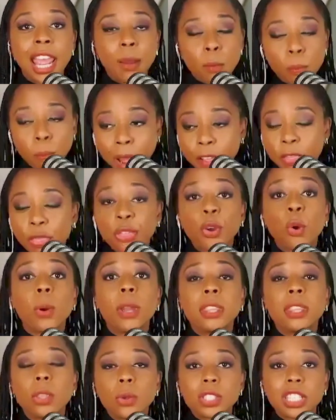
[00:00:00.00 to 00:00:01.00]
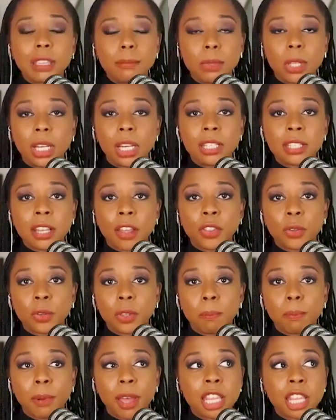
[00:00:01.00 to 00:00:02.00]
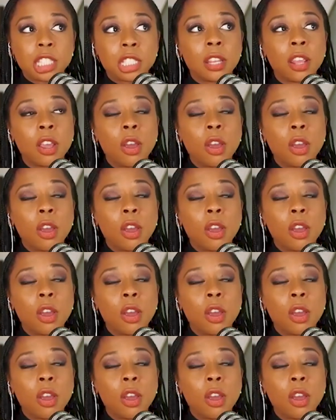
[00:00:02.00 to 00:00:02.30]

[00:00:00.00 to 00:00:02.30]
by throwing those communities under the bus